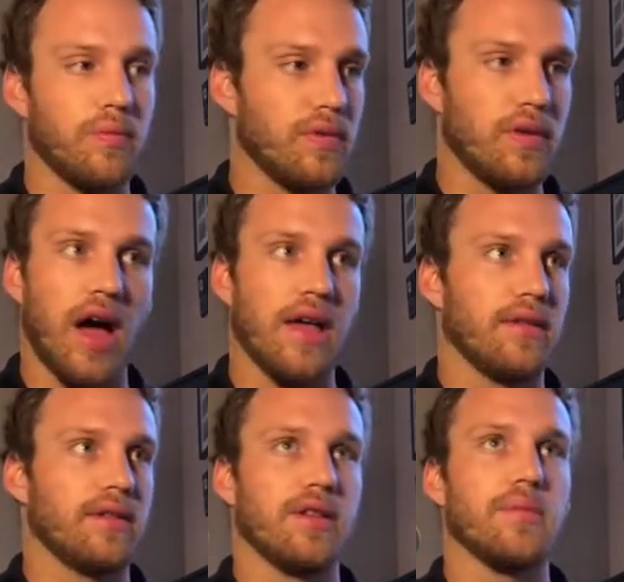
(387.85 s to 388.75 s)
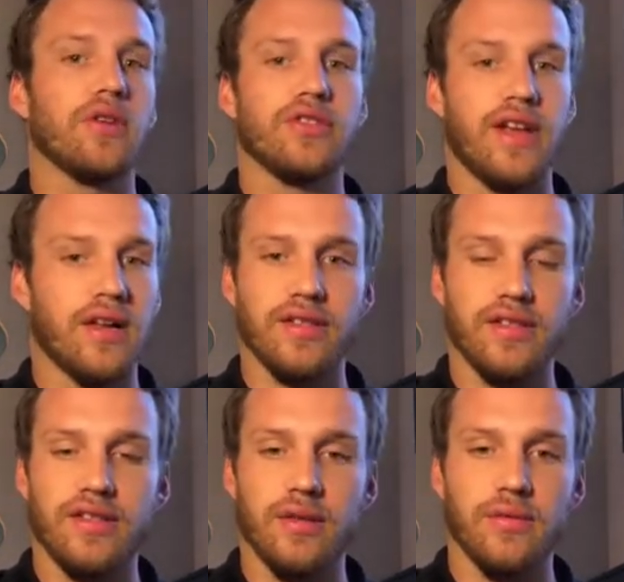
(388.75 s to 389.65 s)
the most
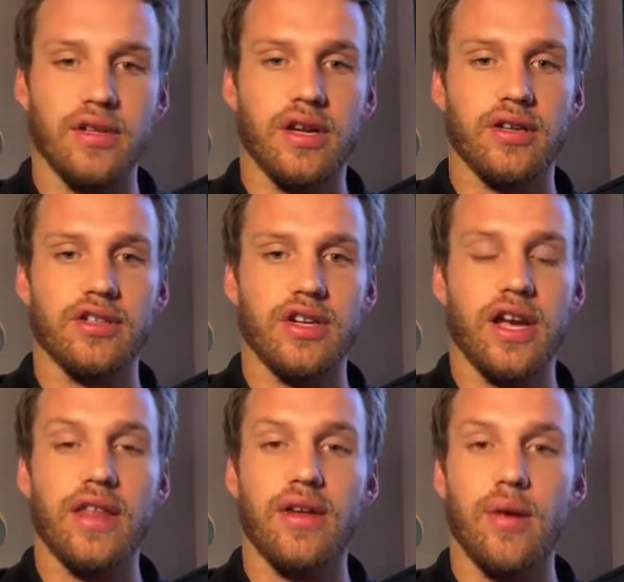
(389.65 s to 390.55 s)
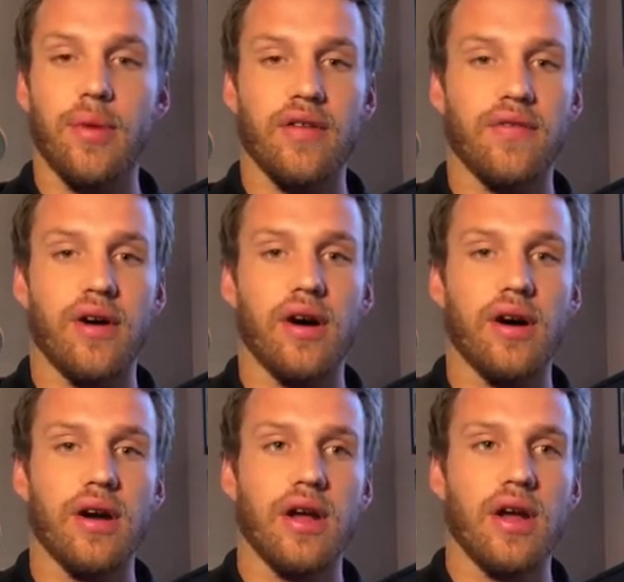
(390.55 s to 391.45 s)
talented team in the country, I thought, by
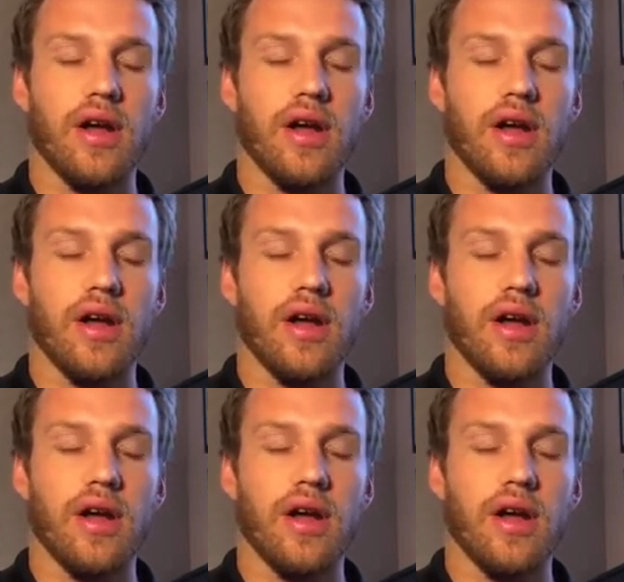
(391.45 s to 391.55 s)
far.